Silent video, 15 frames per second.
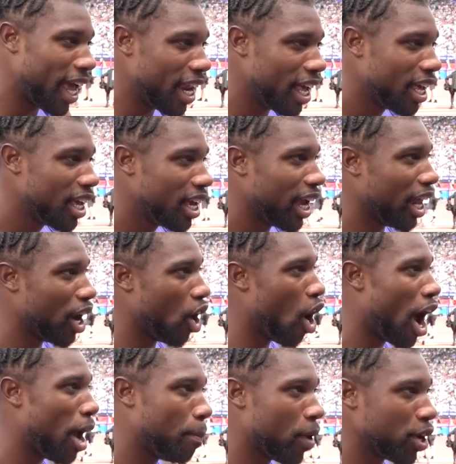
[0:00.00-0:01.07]
senior
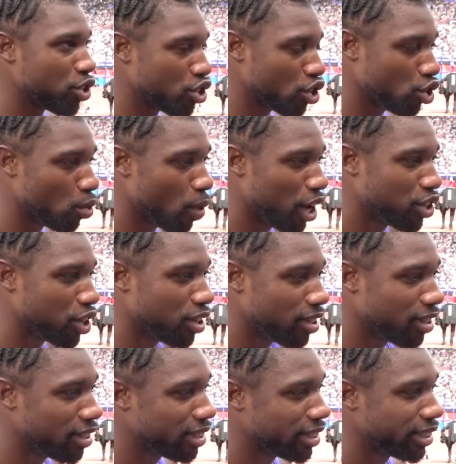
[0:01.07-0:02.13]
final and
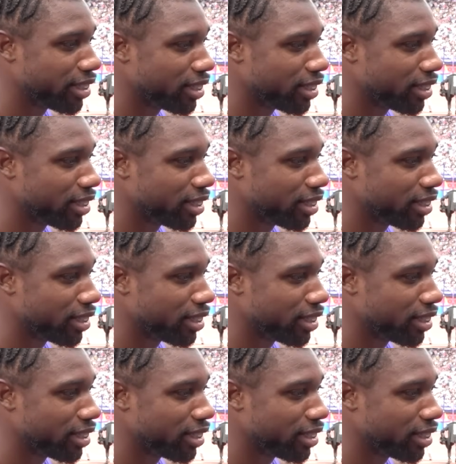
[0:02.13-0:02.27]
crushed it.